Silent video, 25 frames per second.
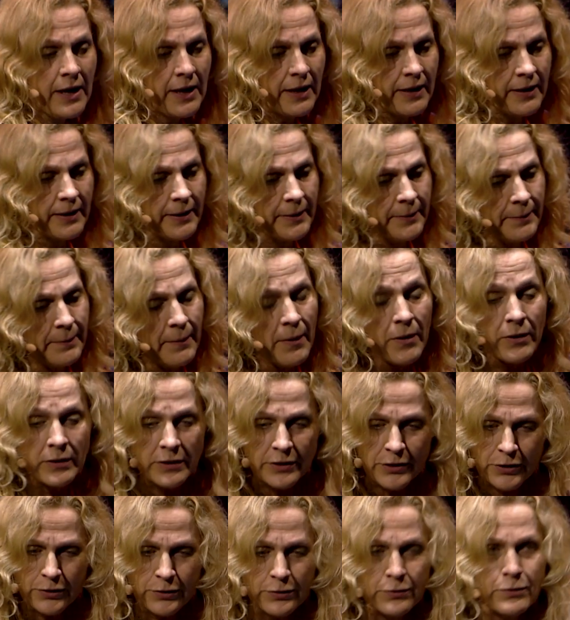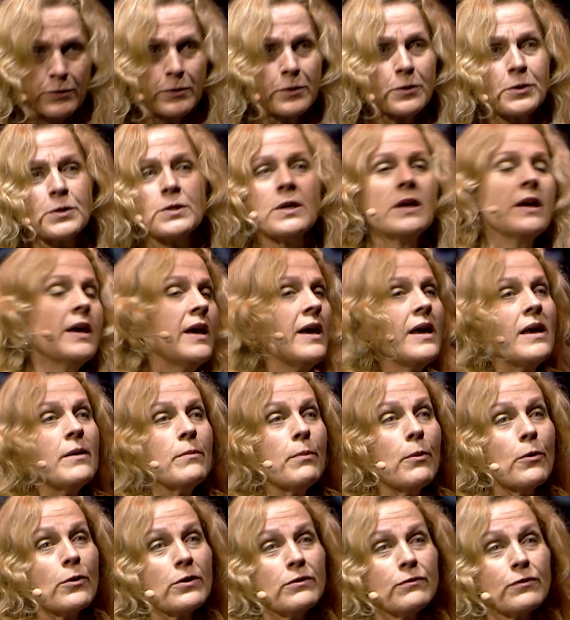uh, molecules,
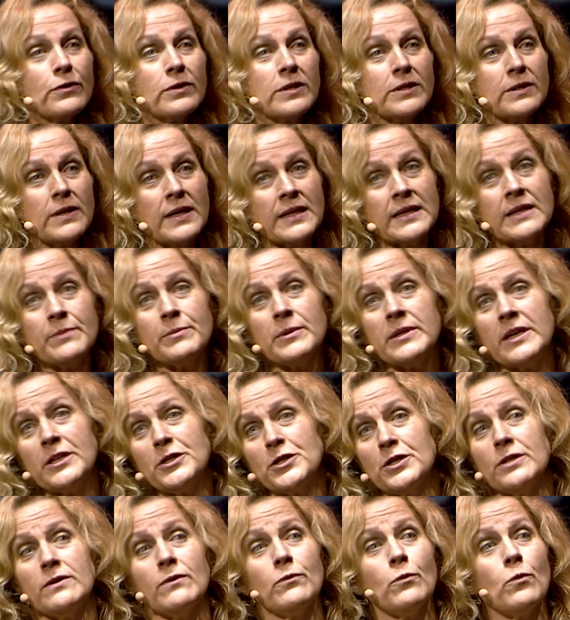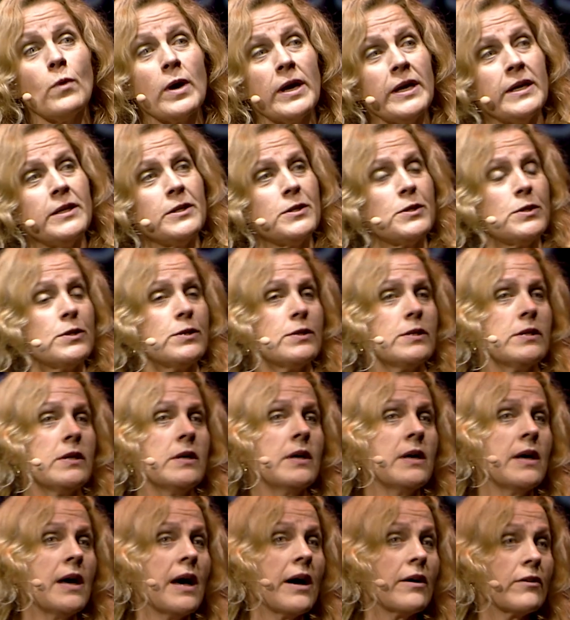important for the elimination of waste
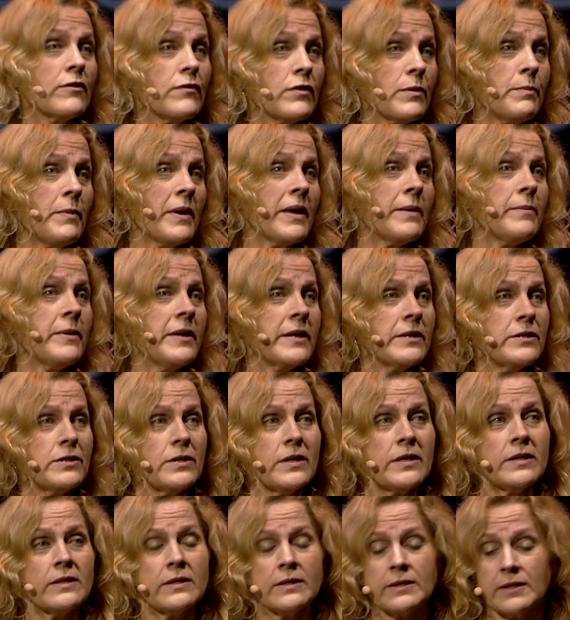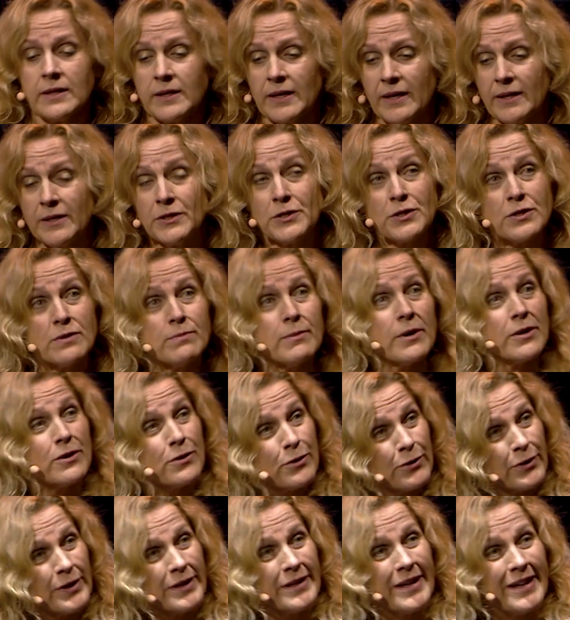out of the baby in, in, into the
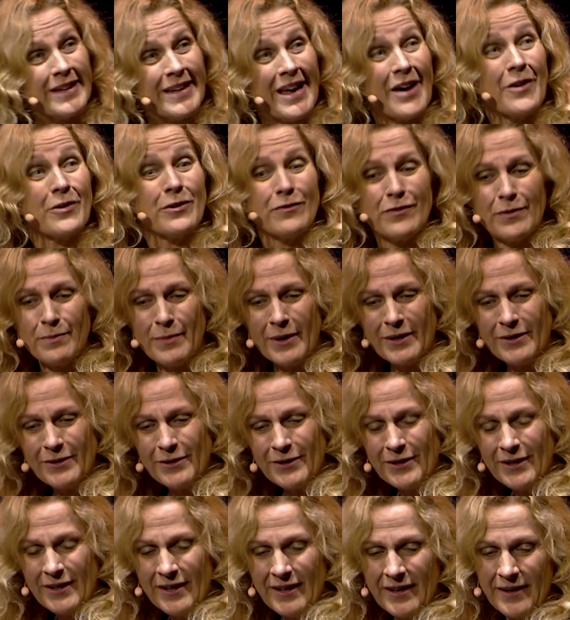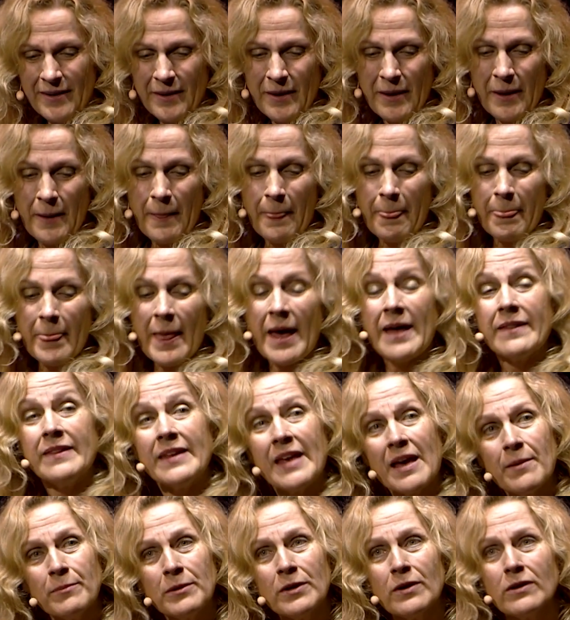mother and, and, out of the mother. And
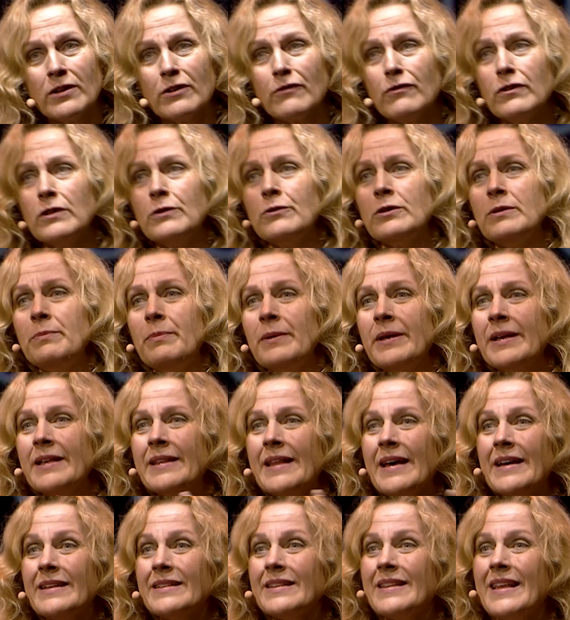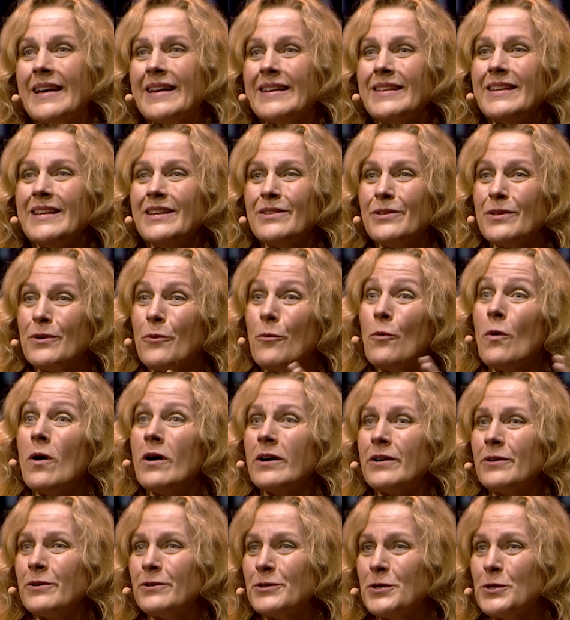the amniotic fluid being that, that, you know, the
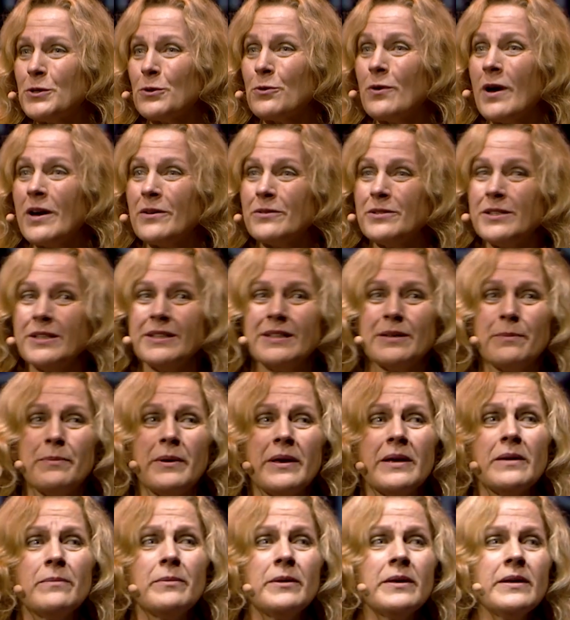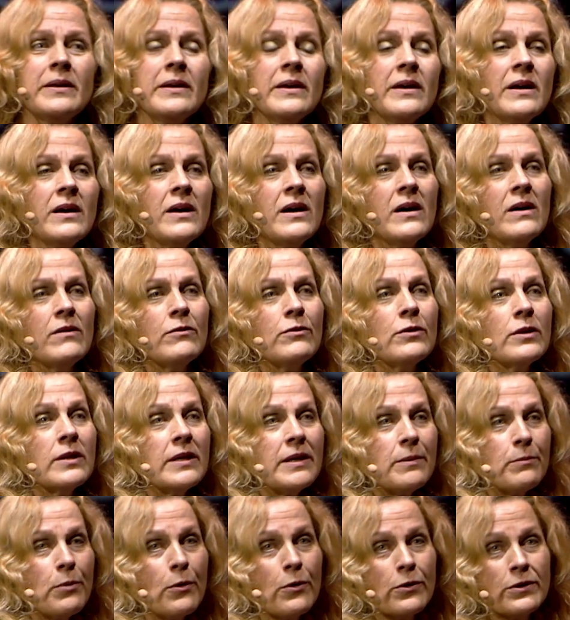water surrounding the baby,
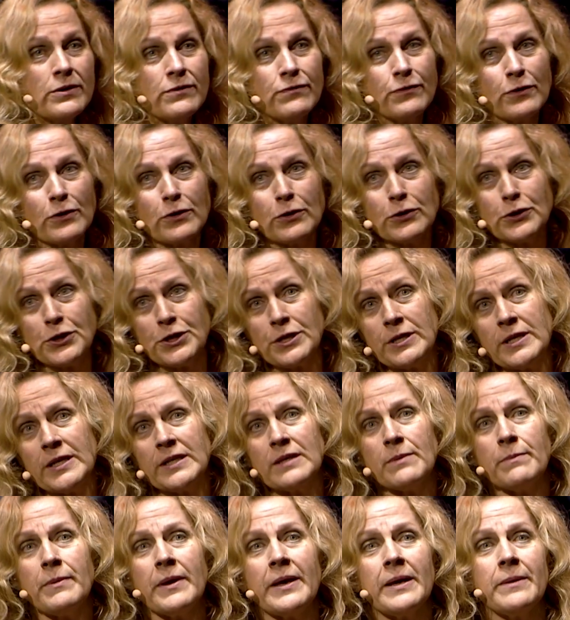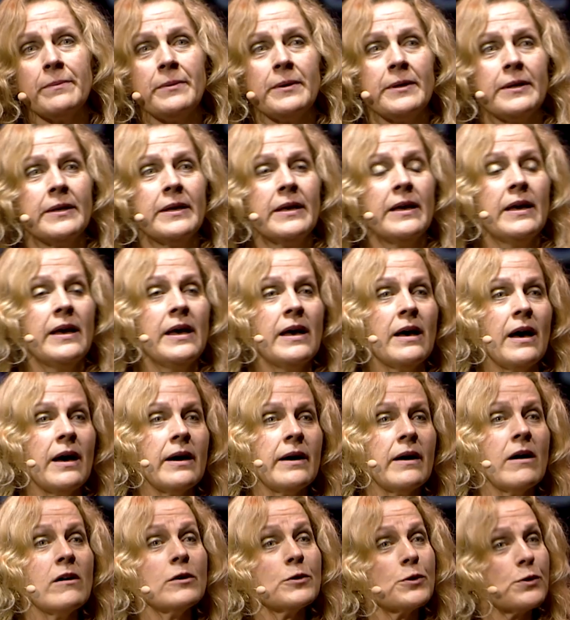really important for cushioning the baby,
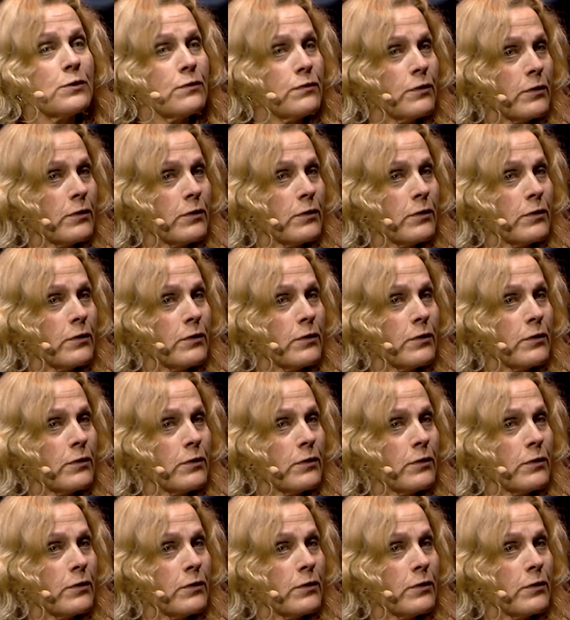uh, also